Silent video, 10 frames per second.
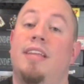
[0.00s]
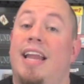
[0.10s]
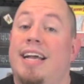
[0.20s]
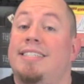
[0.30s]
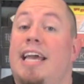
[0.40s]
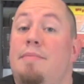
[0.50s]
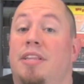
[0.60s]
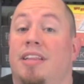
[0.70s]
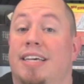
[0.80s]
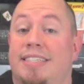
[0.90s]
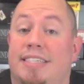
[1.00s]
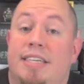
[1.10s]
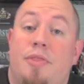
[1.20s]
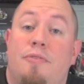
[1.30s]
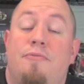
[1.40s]
The next game on the list is
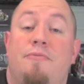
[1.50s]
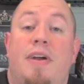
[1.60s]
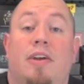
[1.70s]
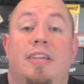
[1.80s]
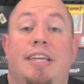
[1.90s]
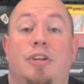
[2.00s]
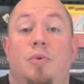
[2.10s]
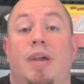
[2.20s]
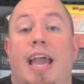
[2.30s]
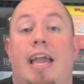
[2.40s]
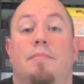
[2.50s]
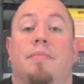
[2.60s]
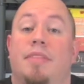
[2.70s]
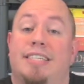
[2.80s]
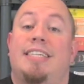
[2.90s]
another fairly new
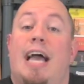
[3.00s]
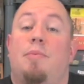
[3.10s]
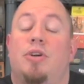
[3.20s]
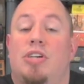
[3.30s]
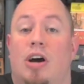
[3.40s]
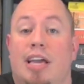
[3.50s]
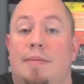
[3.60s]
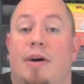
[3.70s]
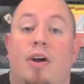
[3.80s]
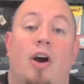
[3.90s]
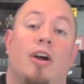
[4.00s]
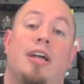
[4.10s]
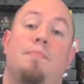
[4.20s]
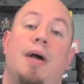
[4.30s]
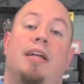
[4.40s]
game. This time we're talking about
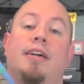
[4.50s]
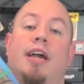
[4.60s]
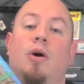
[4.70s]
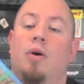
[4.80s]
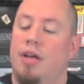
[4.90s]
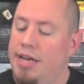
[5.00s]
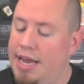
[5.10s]
Archipelago.